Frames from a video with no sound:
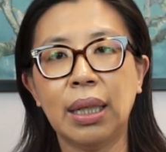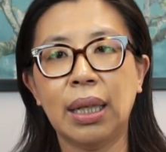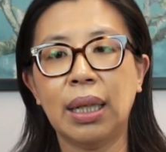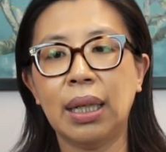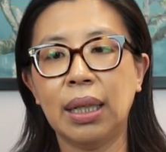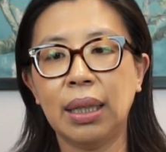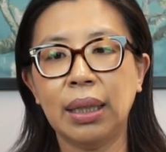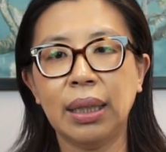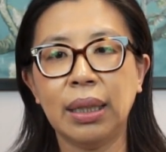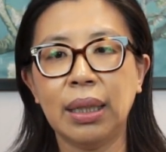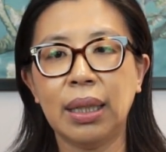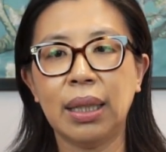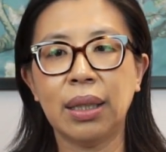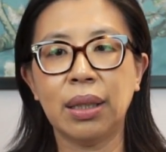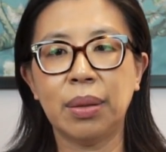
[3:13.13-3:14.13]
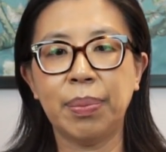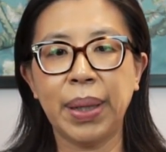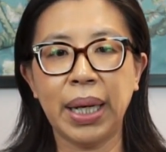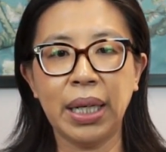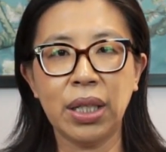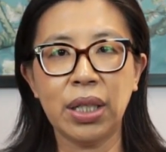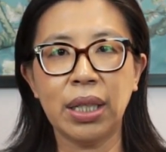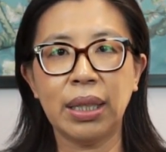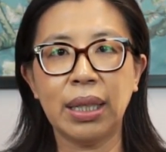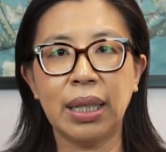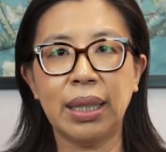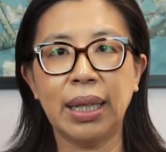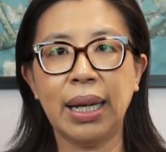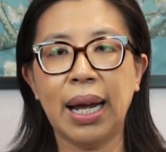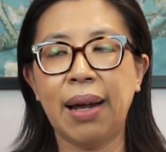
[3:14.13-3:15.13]
other patients
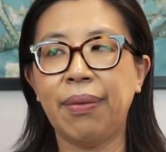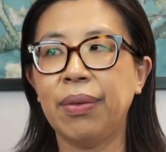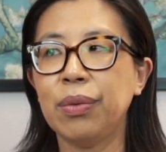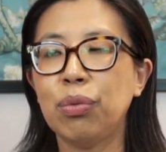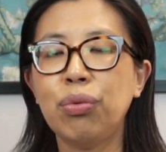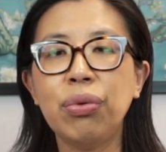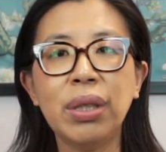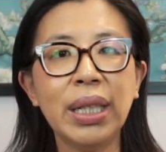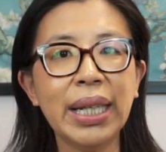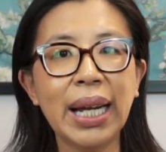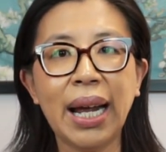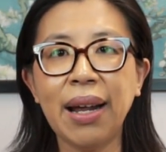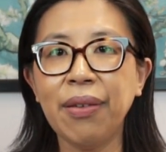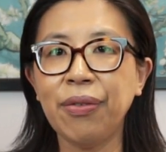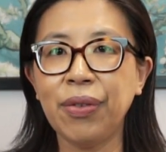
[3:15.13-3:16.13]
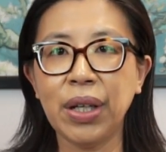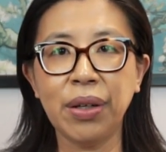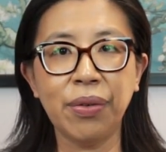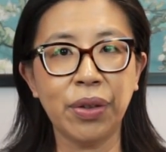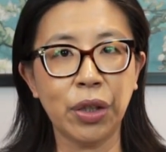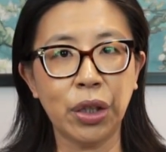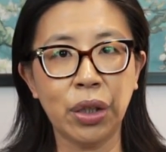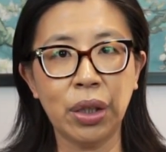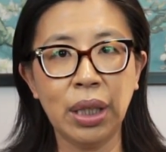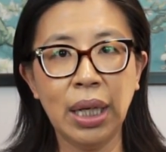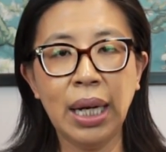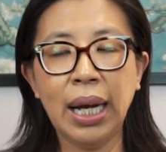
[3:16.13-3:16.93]
that they have really high fever